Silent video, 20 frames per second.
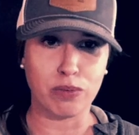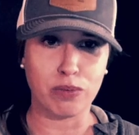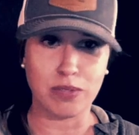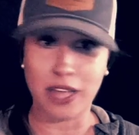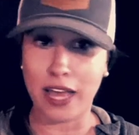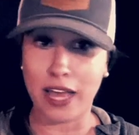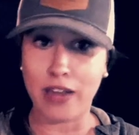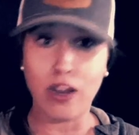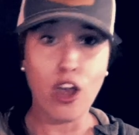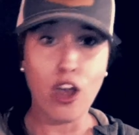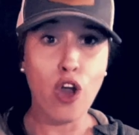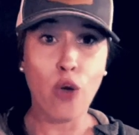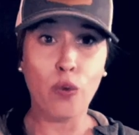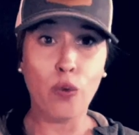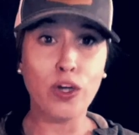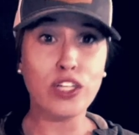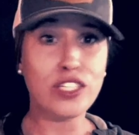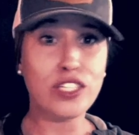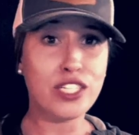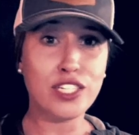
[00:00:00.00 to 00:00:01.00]
And we're
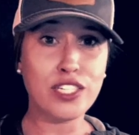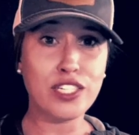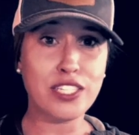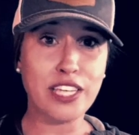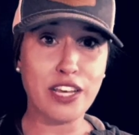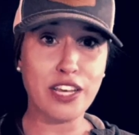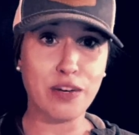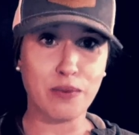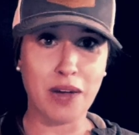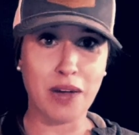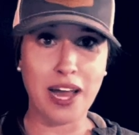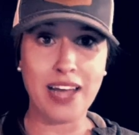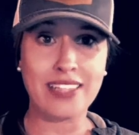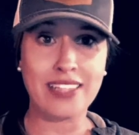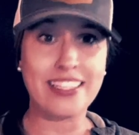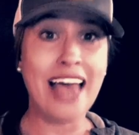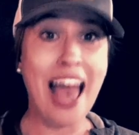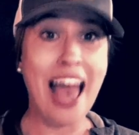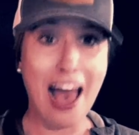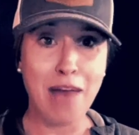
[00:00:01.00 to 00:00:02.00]
still seeing riots
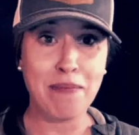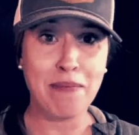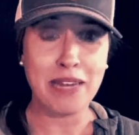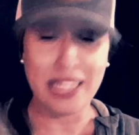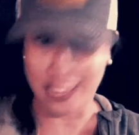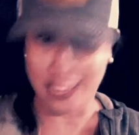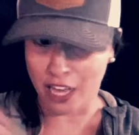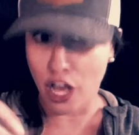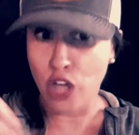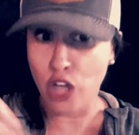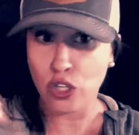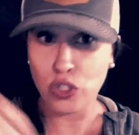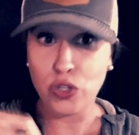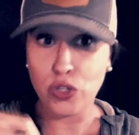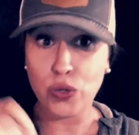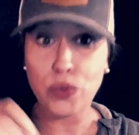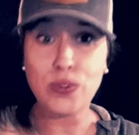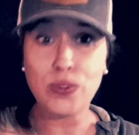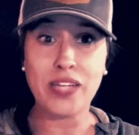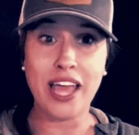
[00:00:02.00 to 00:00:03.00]
happening
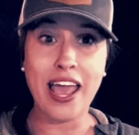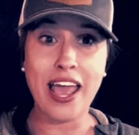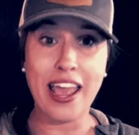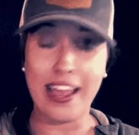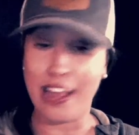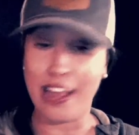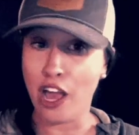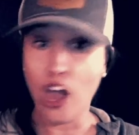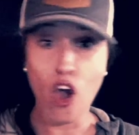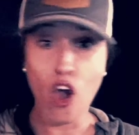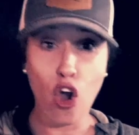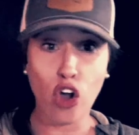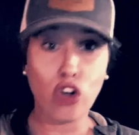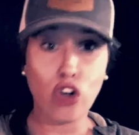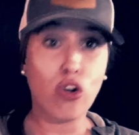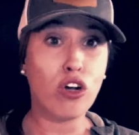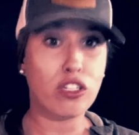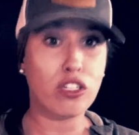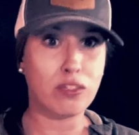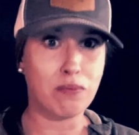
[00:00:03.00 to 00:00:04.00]
today
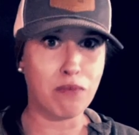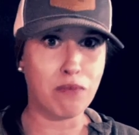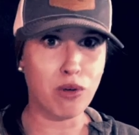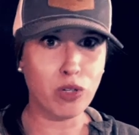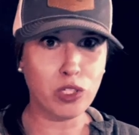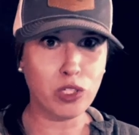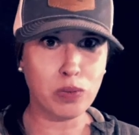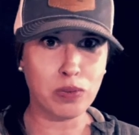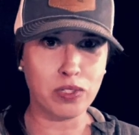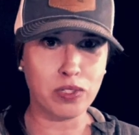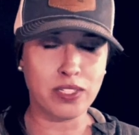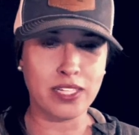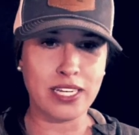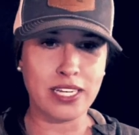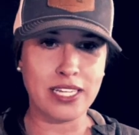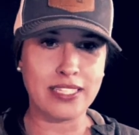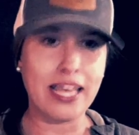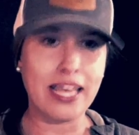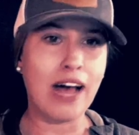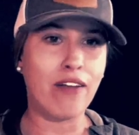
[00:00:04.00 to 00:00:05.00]
across multiple
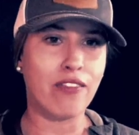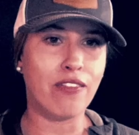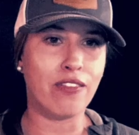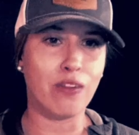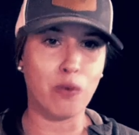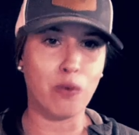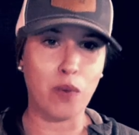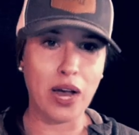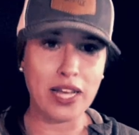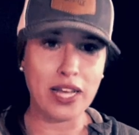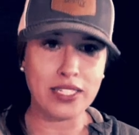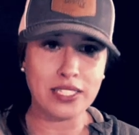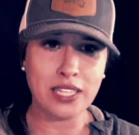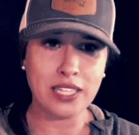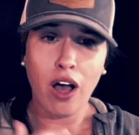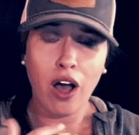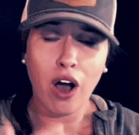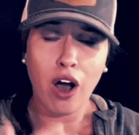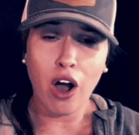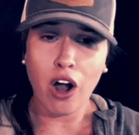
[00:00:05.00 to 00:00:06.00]
cities out in the West.
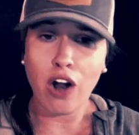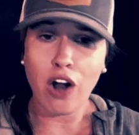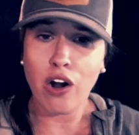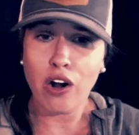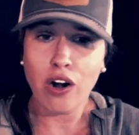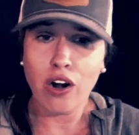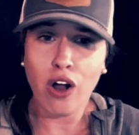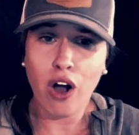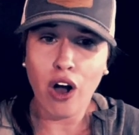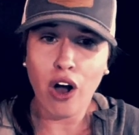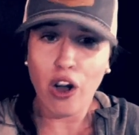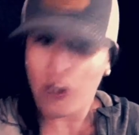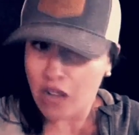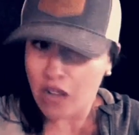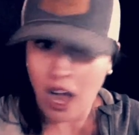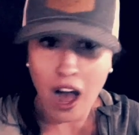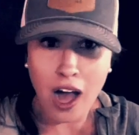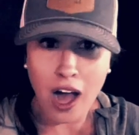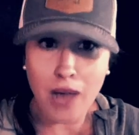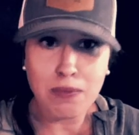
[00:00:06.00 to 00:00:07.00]
Are all
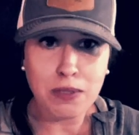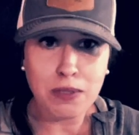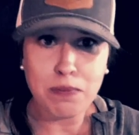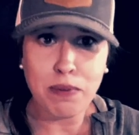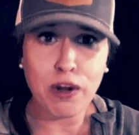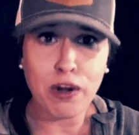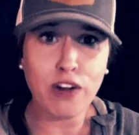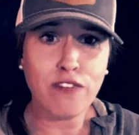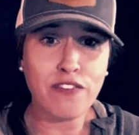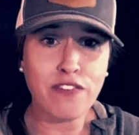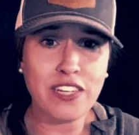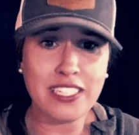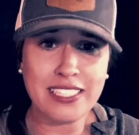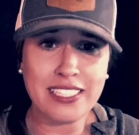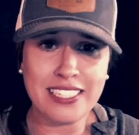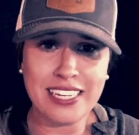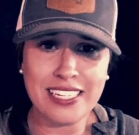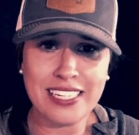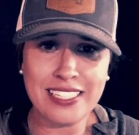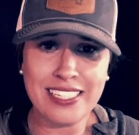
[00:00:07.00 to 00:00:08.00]
cops perfect
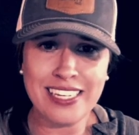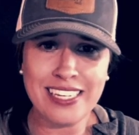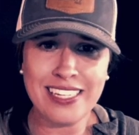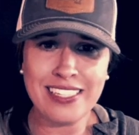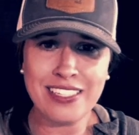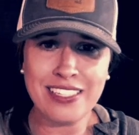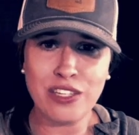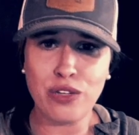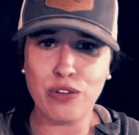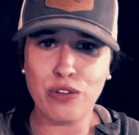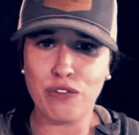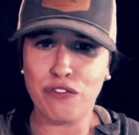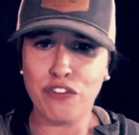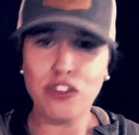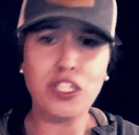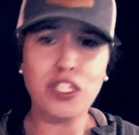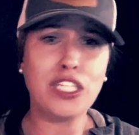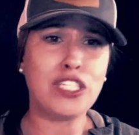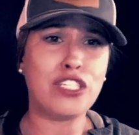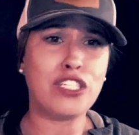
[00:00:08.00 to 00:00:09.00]
citizens who
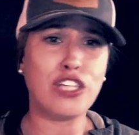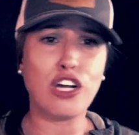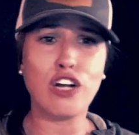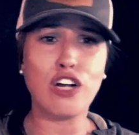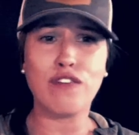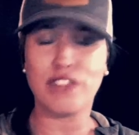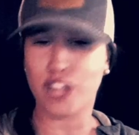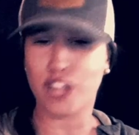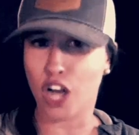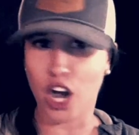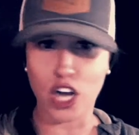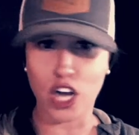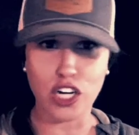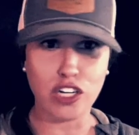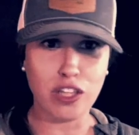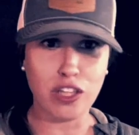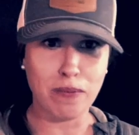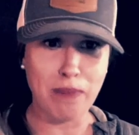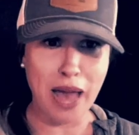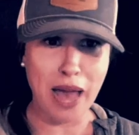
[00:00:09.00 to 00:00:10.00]
fully serve and honor
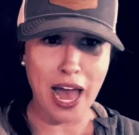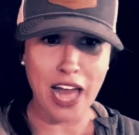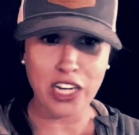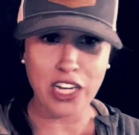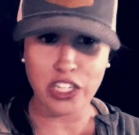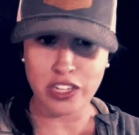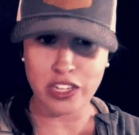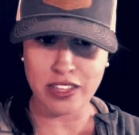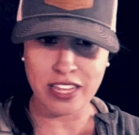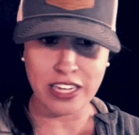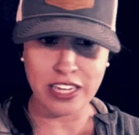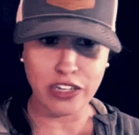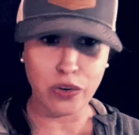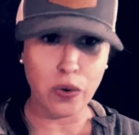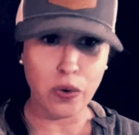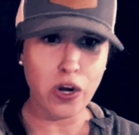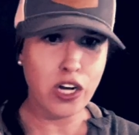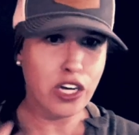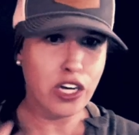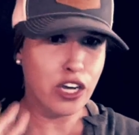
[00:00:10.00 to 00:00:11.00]
the badge that they adorn?
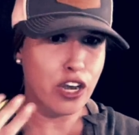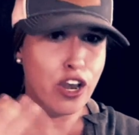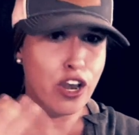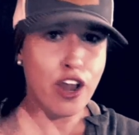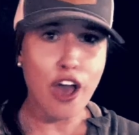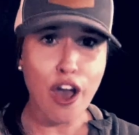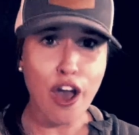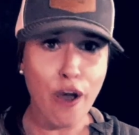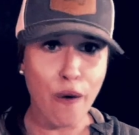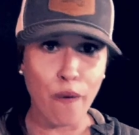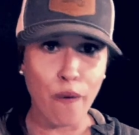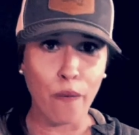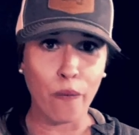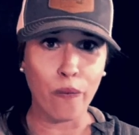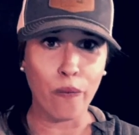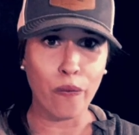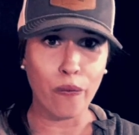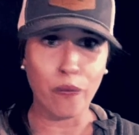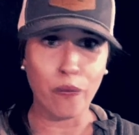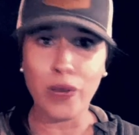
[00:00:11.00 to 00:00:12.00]
No.
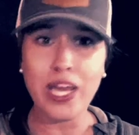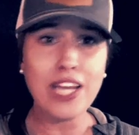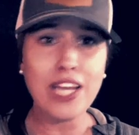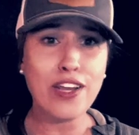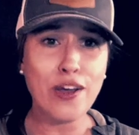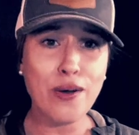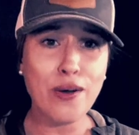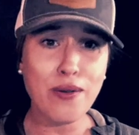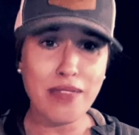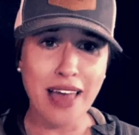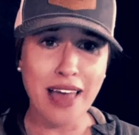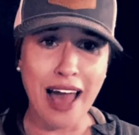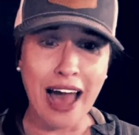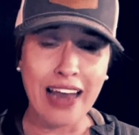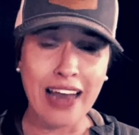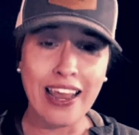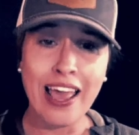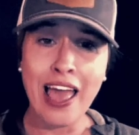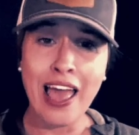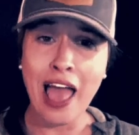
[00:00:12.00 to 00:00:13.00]
We know that.
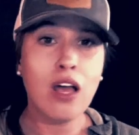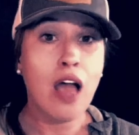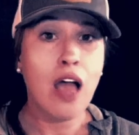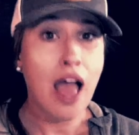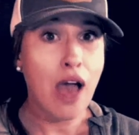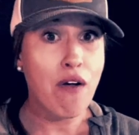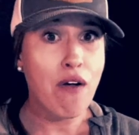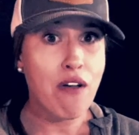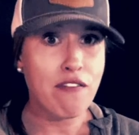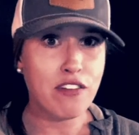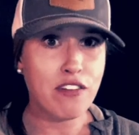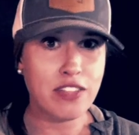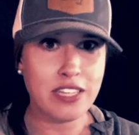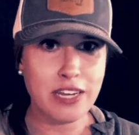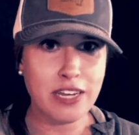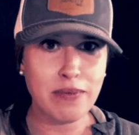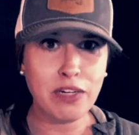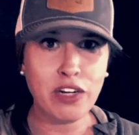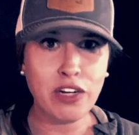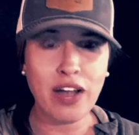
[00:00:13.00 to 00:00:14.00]
However, the
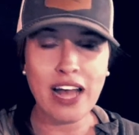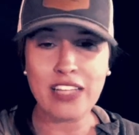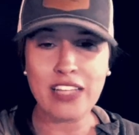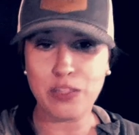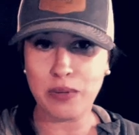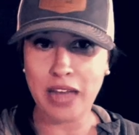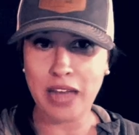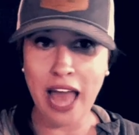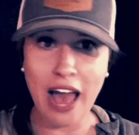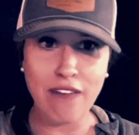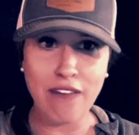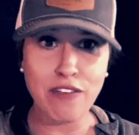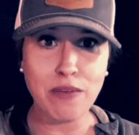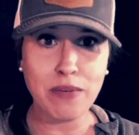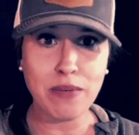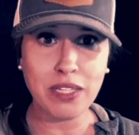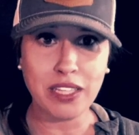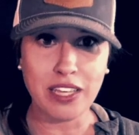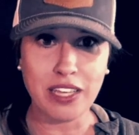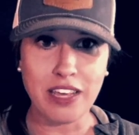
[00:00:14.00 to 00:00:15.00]
Democrats would have you
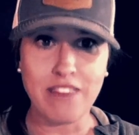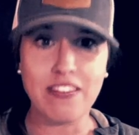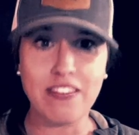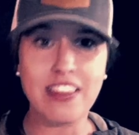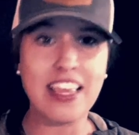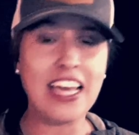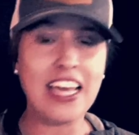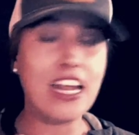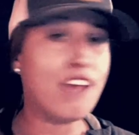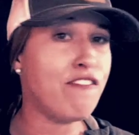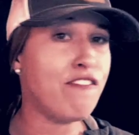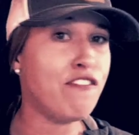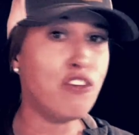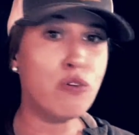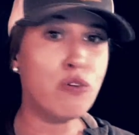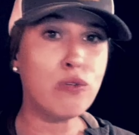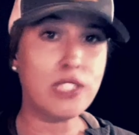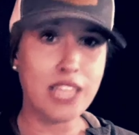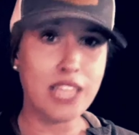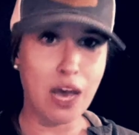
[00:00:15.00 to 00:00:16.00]
believe that a few
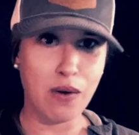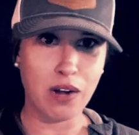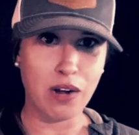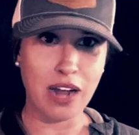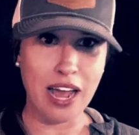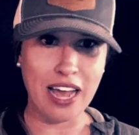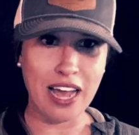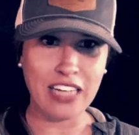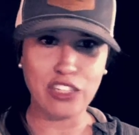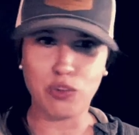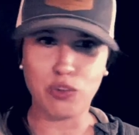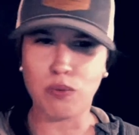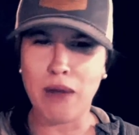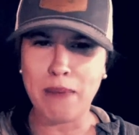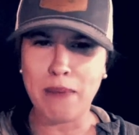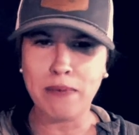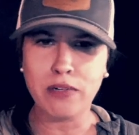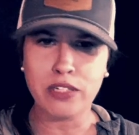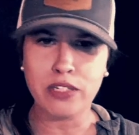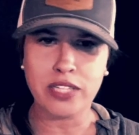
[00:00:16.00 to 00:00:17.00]
sour eggs
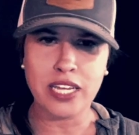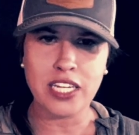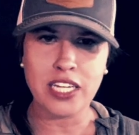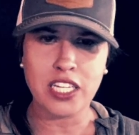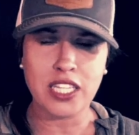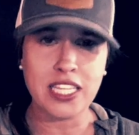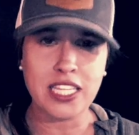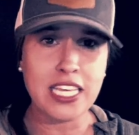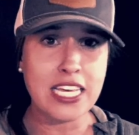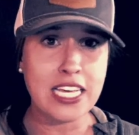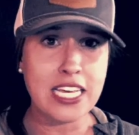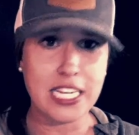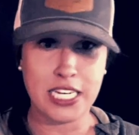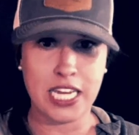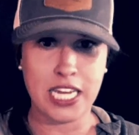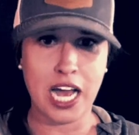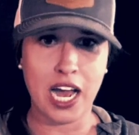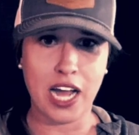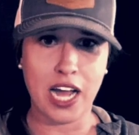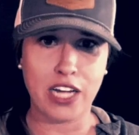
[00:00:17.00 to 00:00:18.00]
represent the
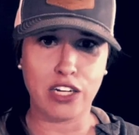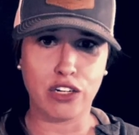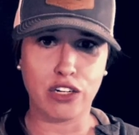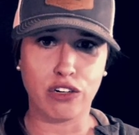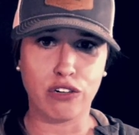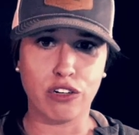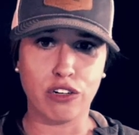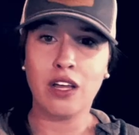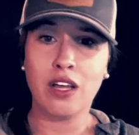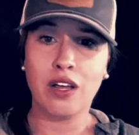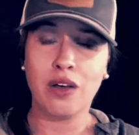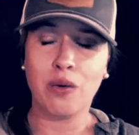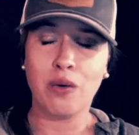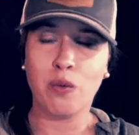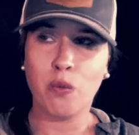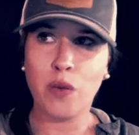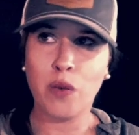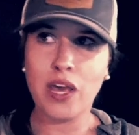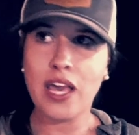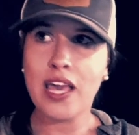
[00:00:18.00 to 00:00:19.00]
entire group.
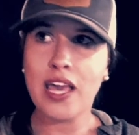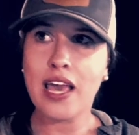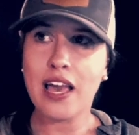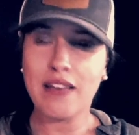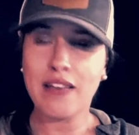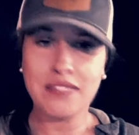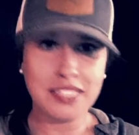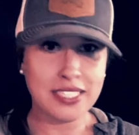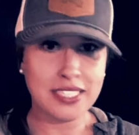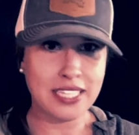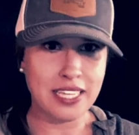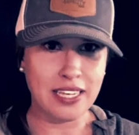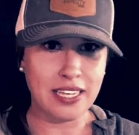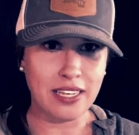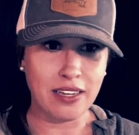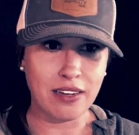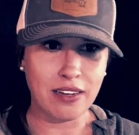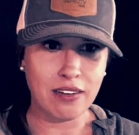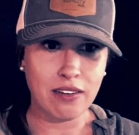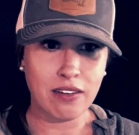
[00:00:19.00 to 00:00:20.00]
We have
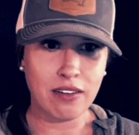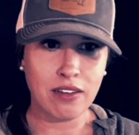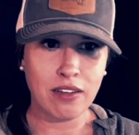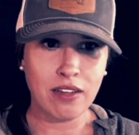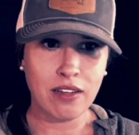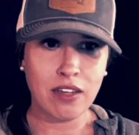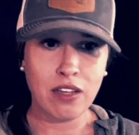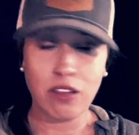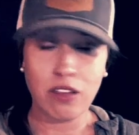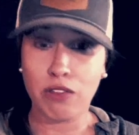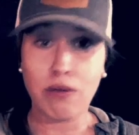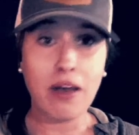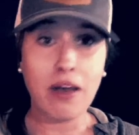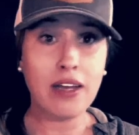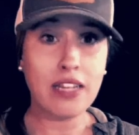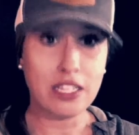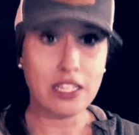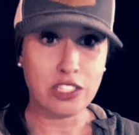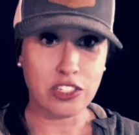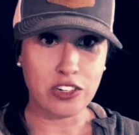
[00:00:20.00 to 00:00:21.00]
seen throughout
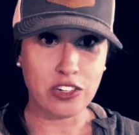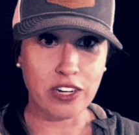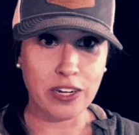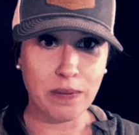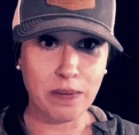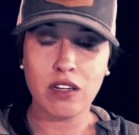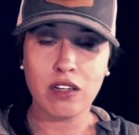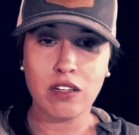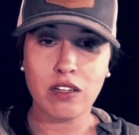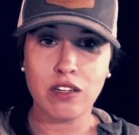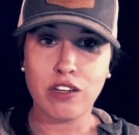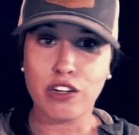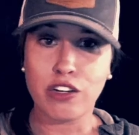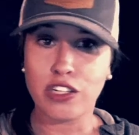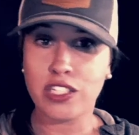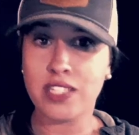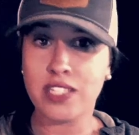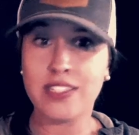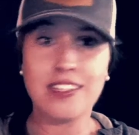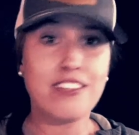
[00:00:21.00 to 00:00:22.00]
history
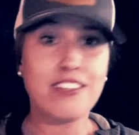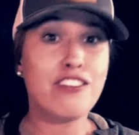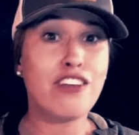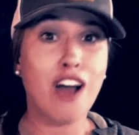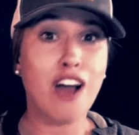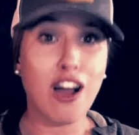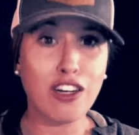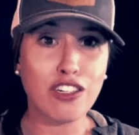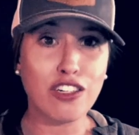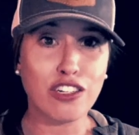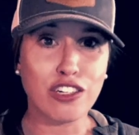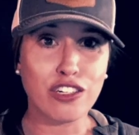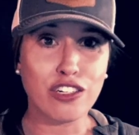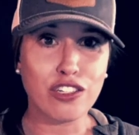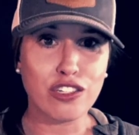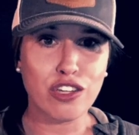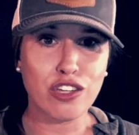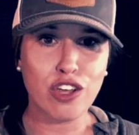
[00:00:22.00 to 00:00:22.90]
nurses and doctors